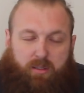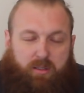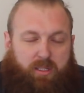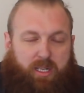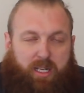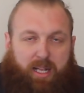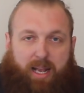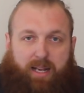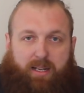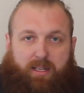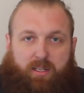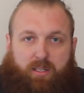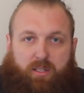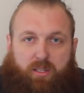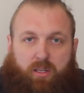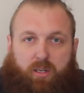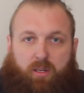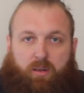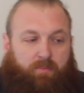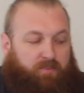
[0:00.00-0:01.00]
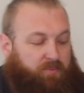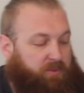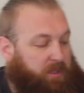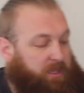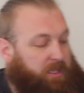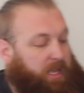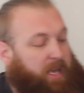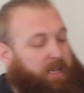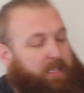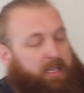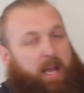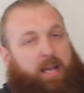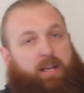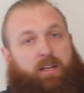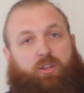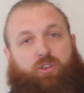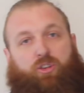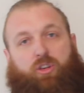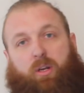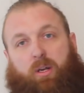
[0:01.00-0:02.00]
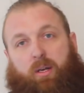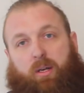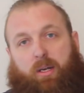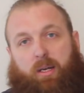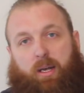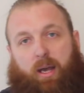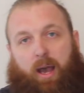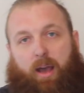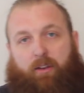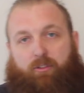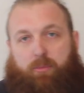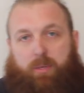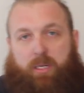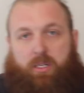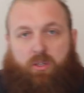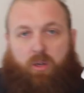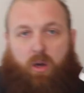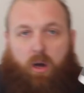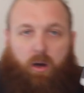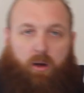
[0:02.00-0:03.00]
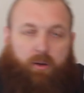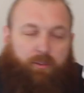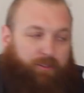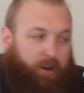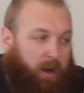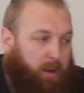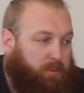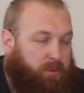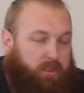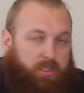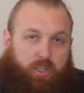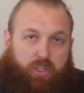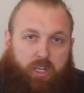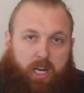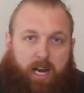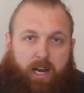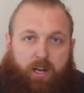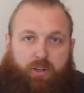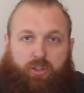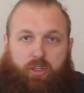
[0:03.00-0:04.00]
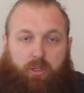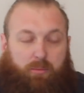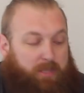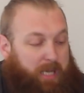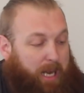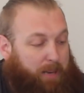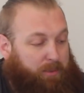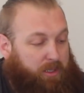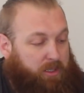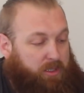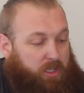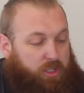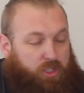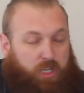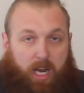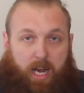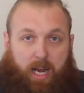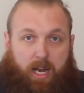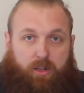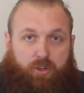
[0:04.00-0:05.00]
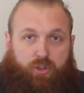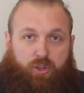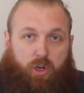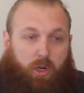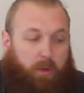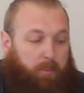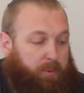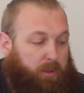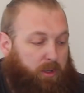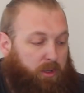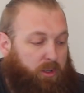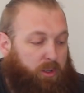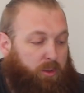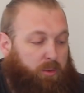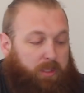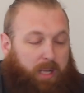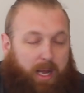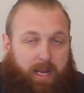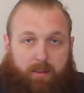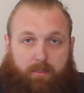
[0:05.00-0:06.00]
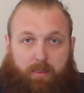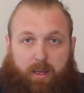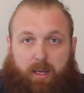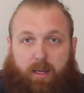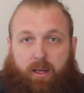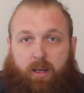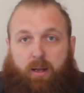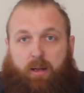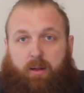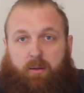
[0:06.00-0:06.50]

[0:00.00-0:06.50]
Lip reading: Today's day and age, everybody's got phones to charge up, tablets to charge up, you name it.